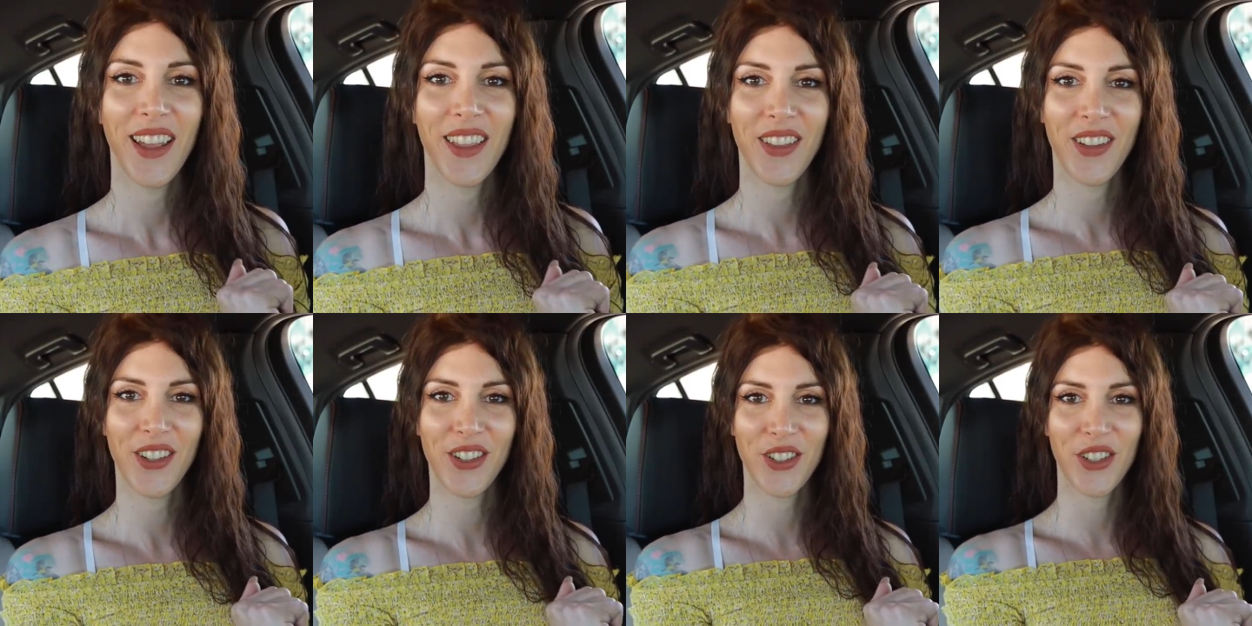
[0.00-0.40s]

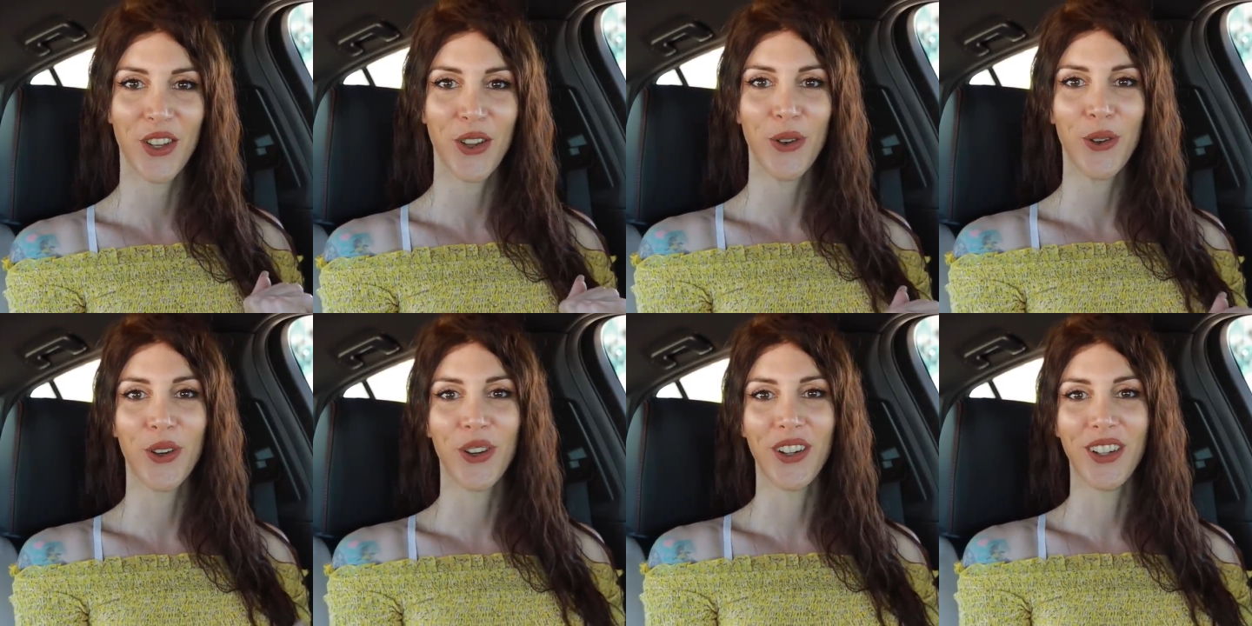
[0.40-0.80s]
there's
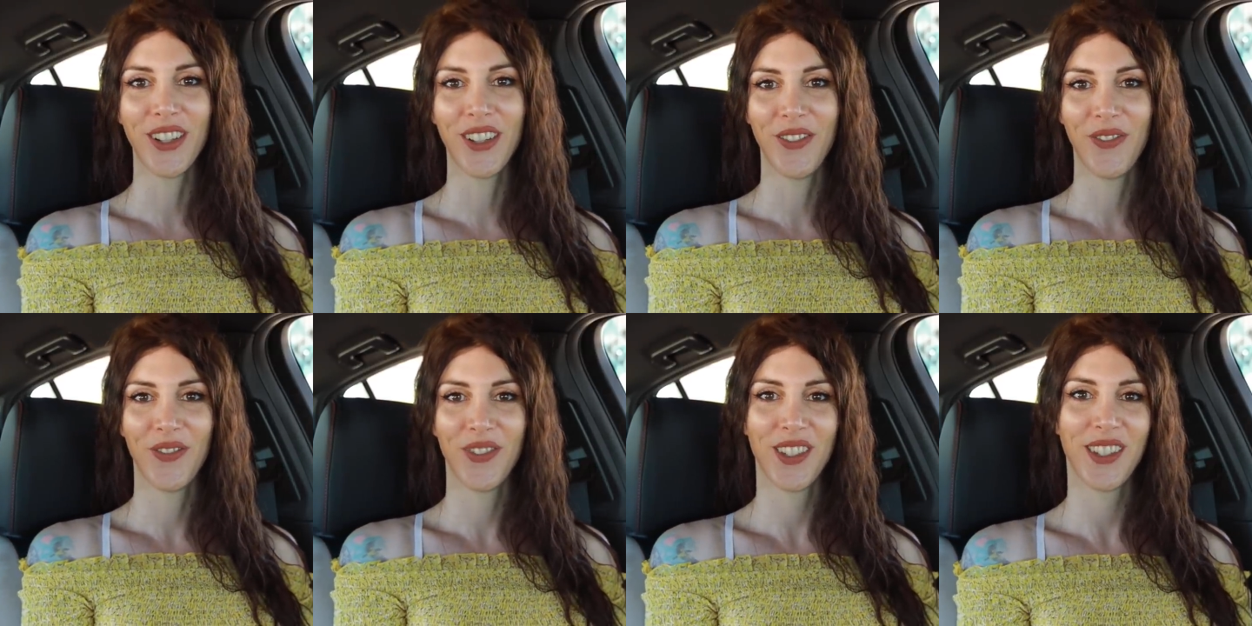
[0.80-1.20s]
Google,
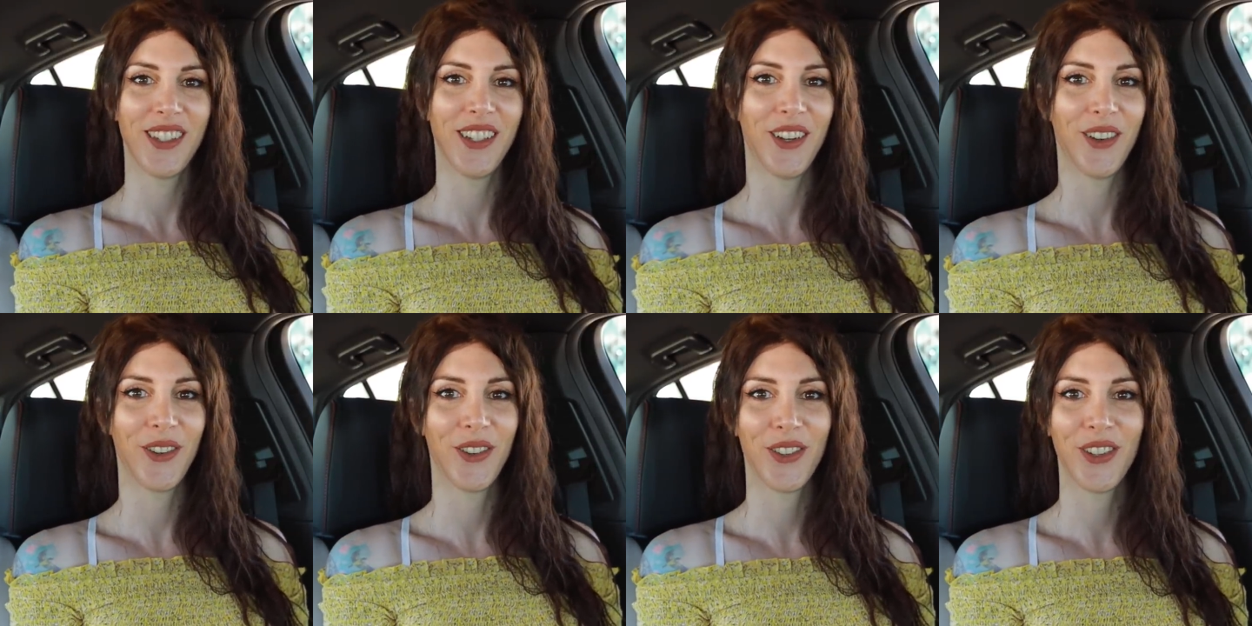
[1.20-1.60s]

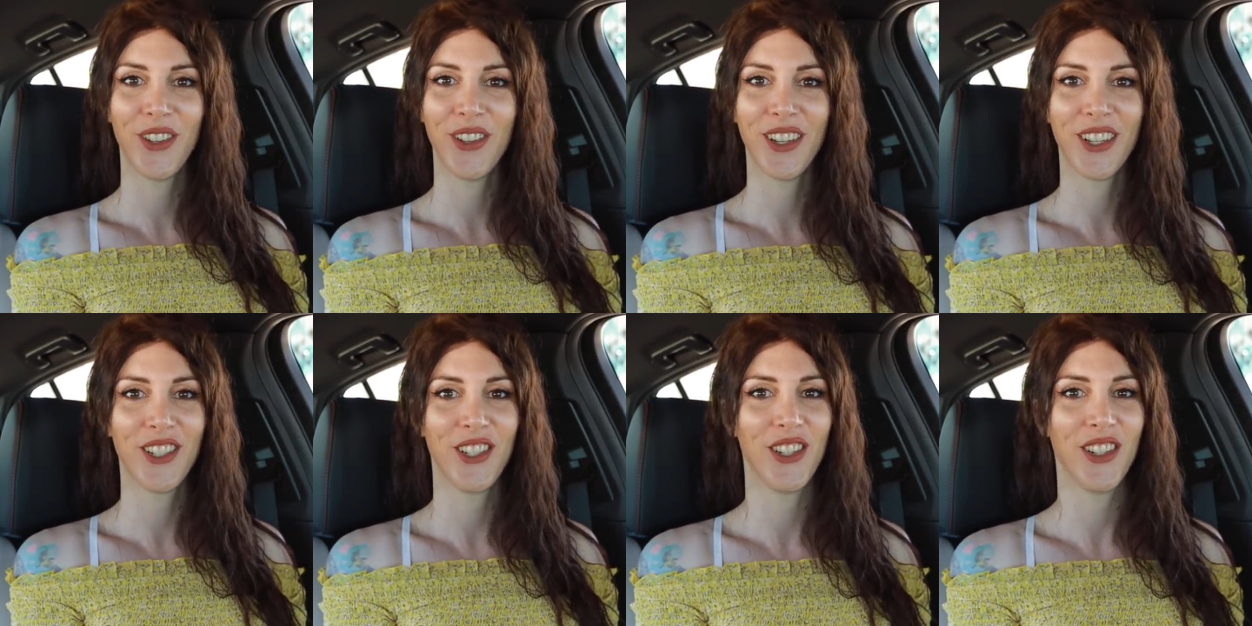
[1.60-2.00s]
so you
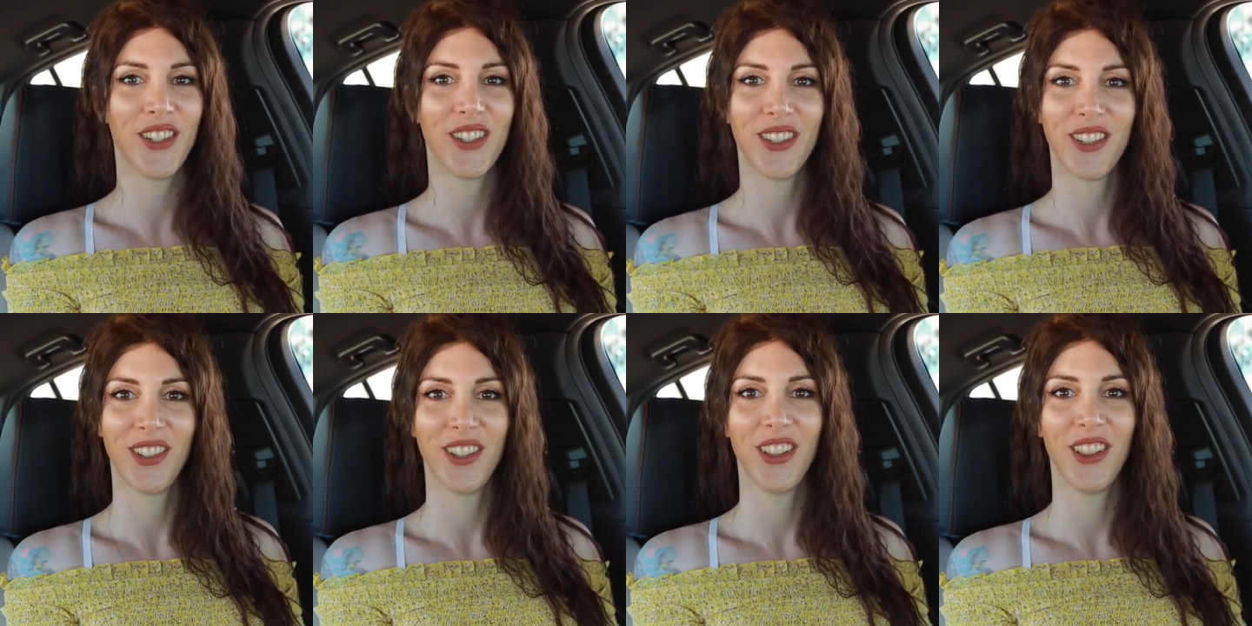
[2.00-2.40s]
can
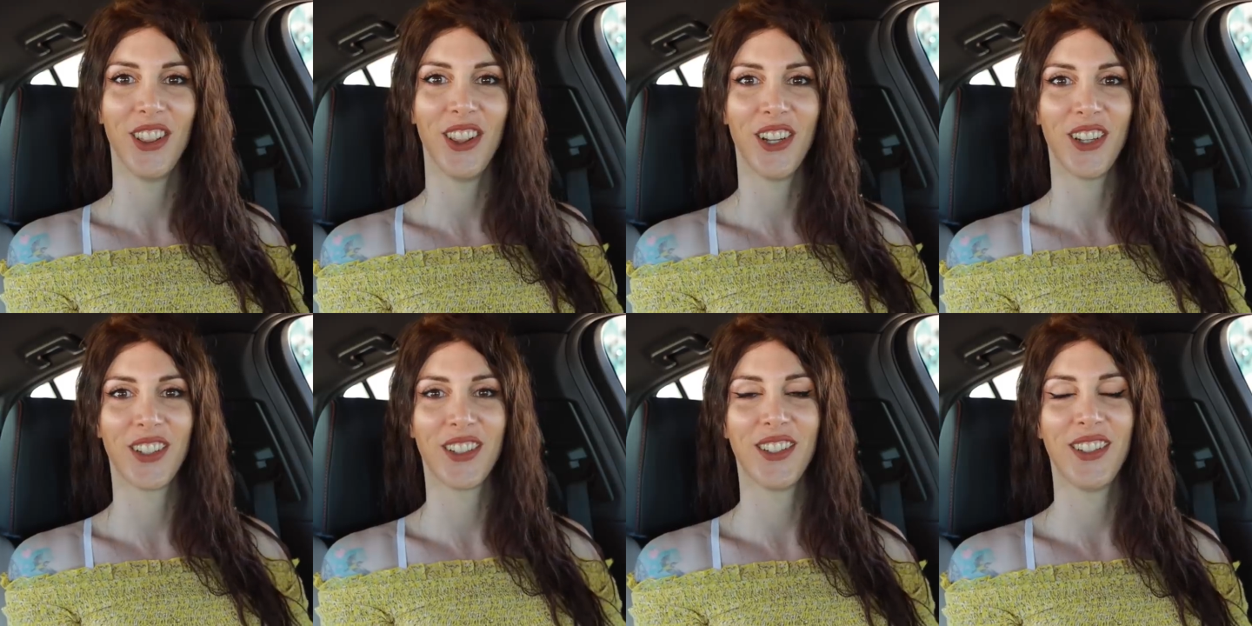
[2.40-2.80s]
just
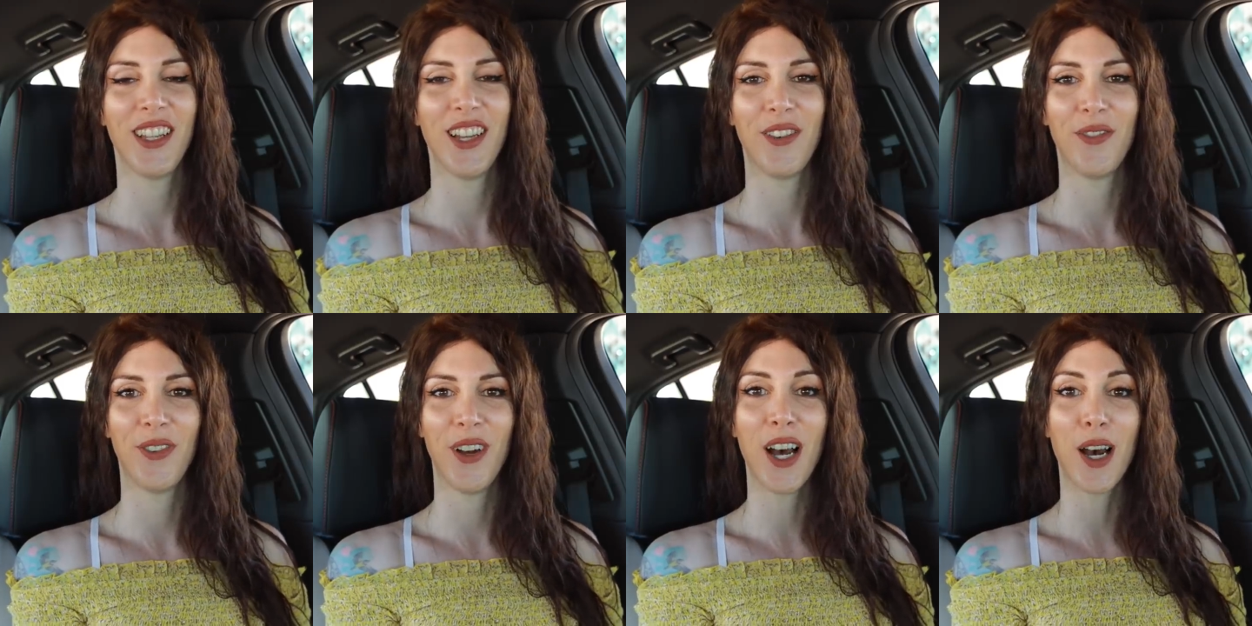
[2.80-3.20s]
look stuff